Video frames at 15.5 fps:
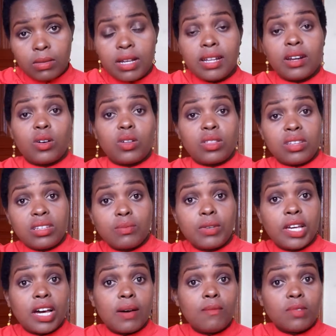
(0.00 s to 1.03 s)
Now this
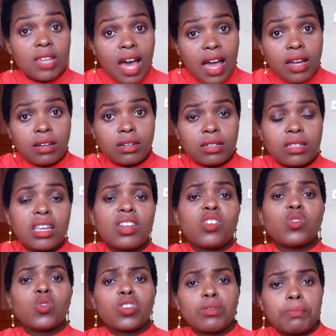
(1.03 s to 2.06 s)
becomes high risk, and
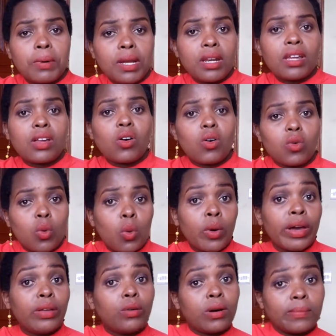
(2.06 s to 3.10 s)
also depending on where
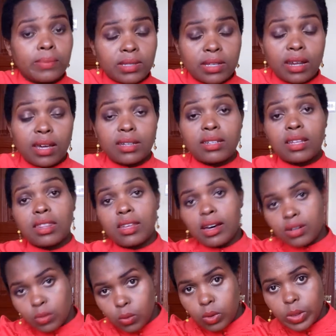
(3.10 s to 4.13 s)
you are abstracting
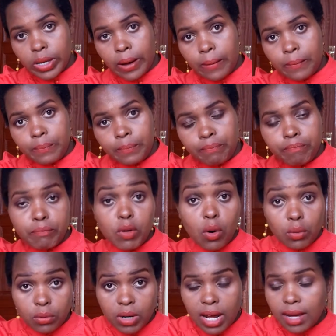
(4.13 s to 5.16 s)
that water. All
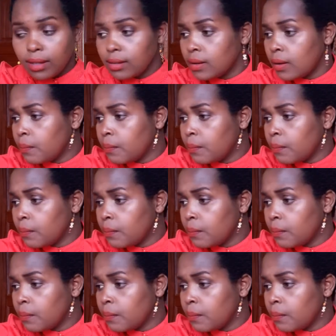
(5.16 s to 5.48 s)
right,